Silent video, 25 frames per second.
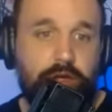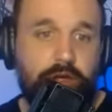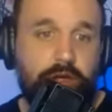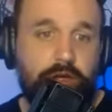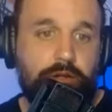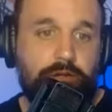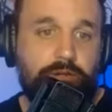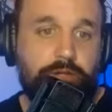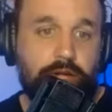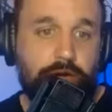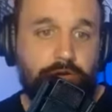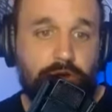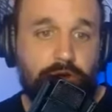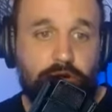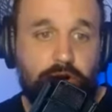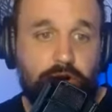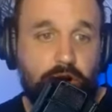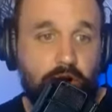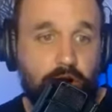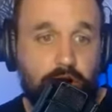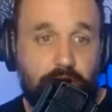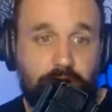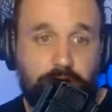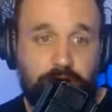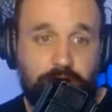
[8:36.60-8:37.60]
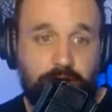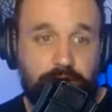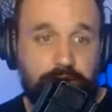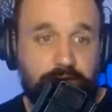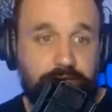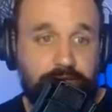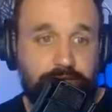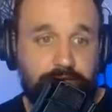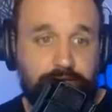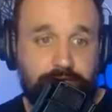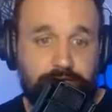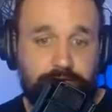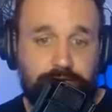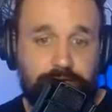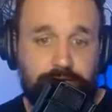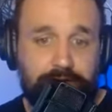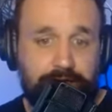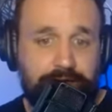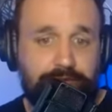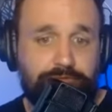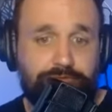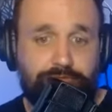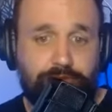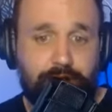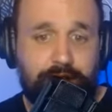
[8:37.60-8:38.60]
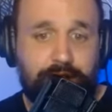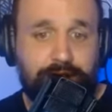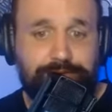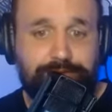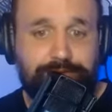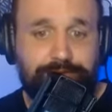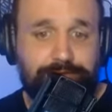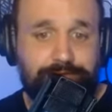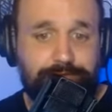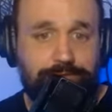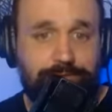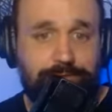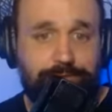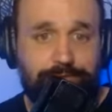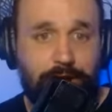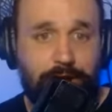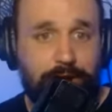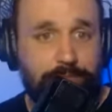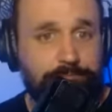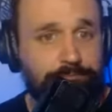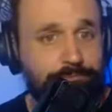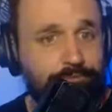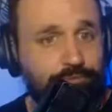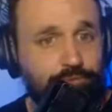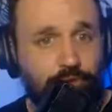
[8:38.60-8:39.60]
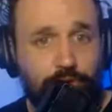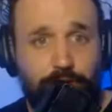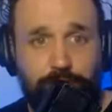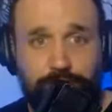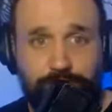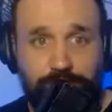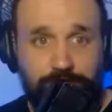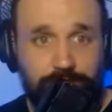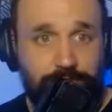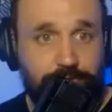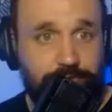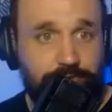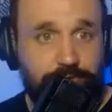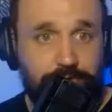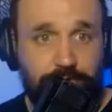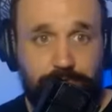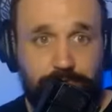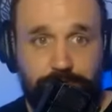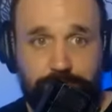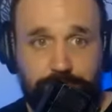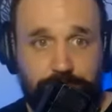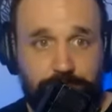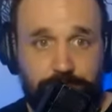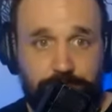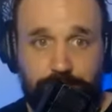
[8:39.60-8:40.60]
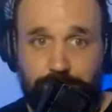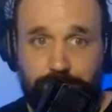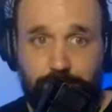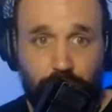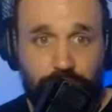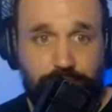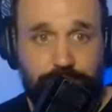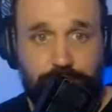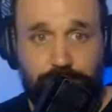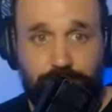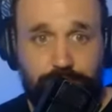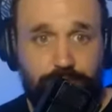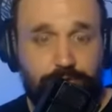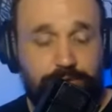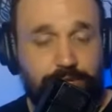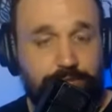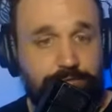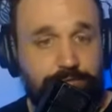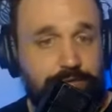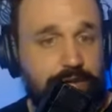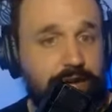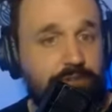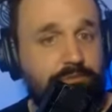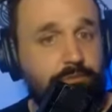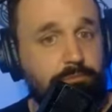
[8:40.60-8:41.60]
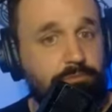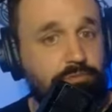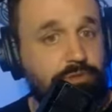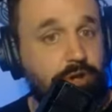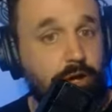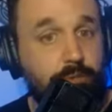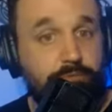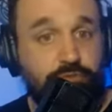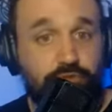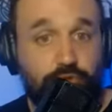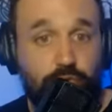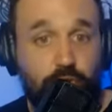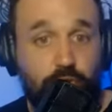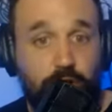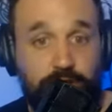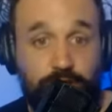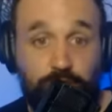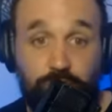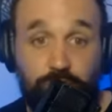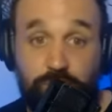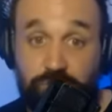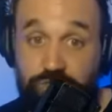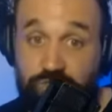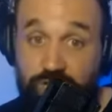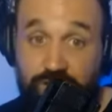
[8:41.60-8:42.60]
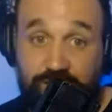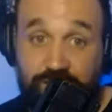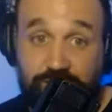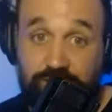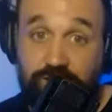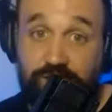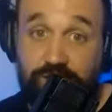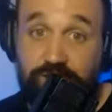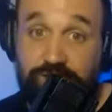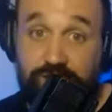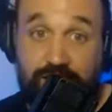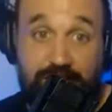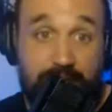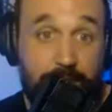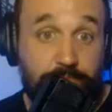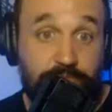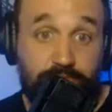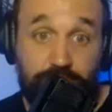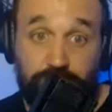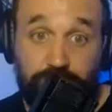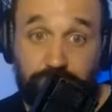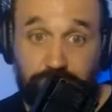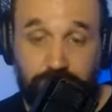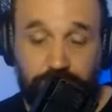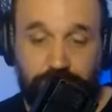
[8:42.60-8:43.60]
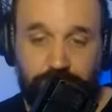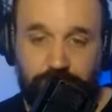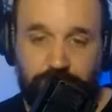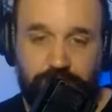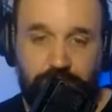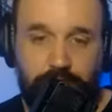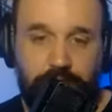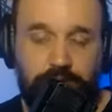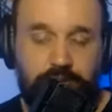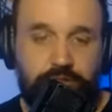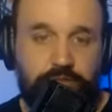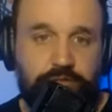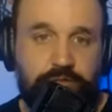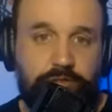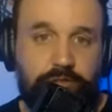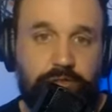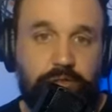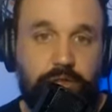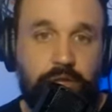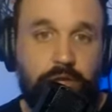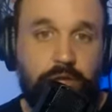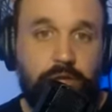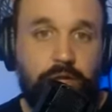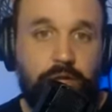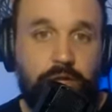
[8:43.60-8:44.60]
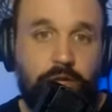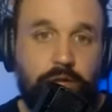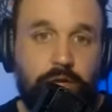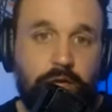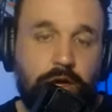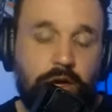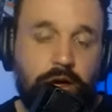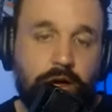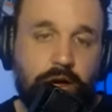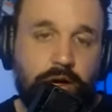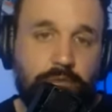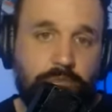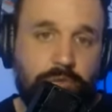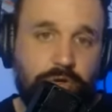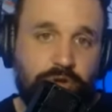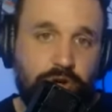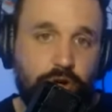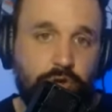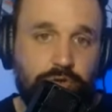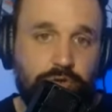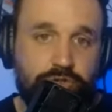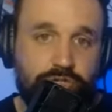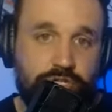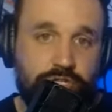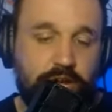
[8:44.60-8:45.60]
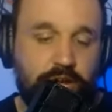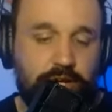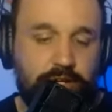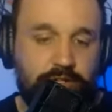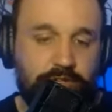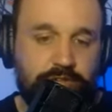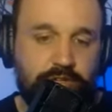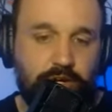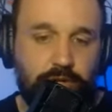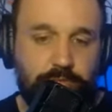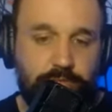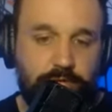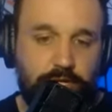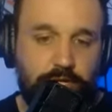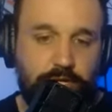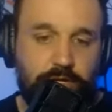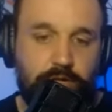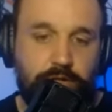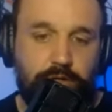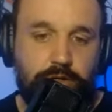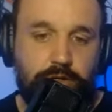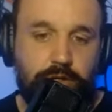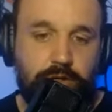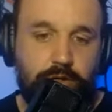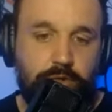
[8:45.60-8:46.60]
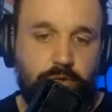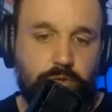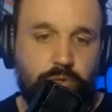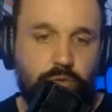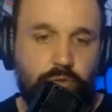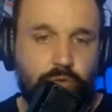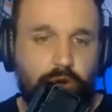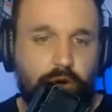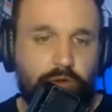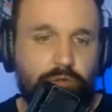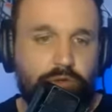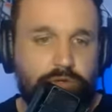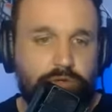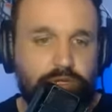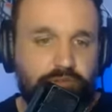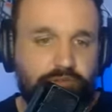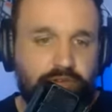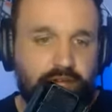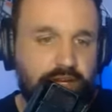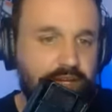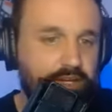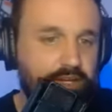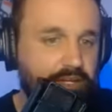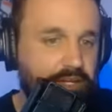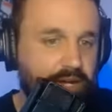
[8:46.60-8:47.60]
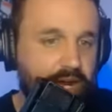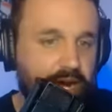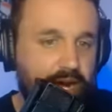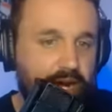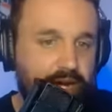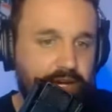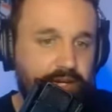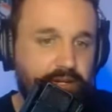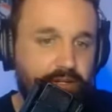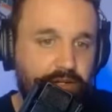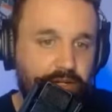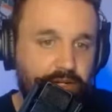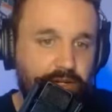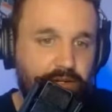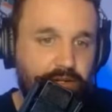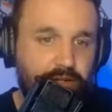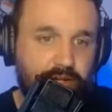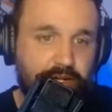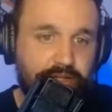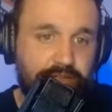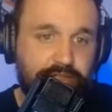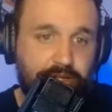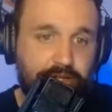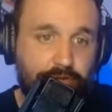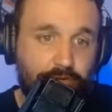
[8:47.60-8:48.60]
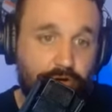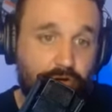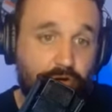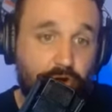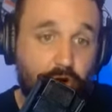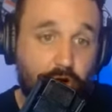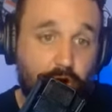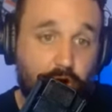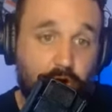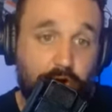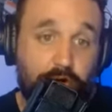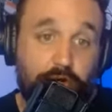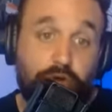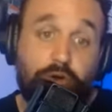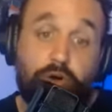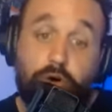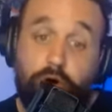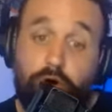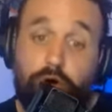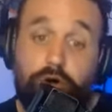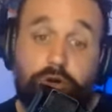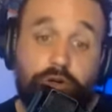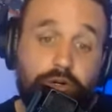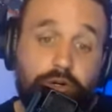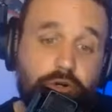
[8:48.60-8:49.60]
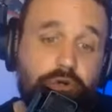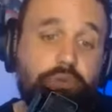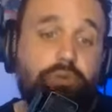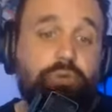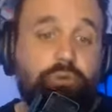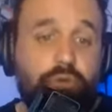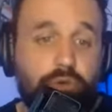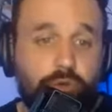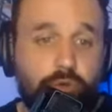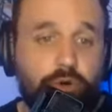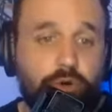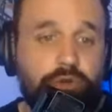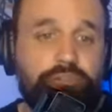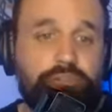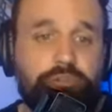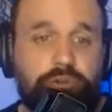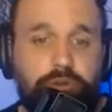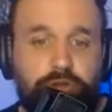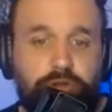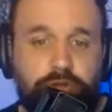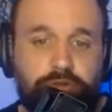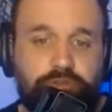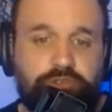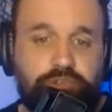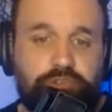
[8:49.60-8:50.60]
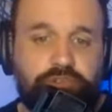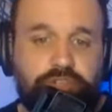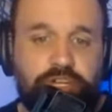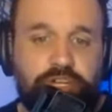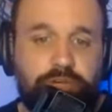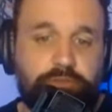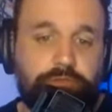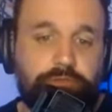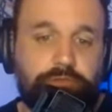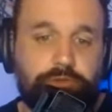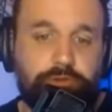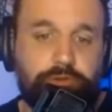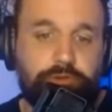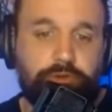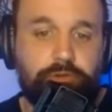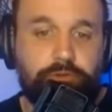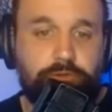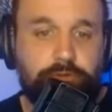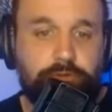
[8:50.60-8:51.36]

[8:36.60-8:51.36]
Derek Carr is, like, ranked top 30. Most people don't even have him top 20, which I think is absolutely ridiculous. But Coach Kelly, tell me, where would you take a guy like Derek Carr, or who is another sleeper for you?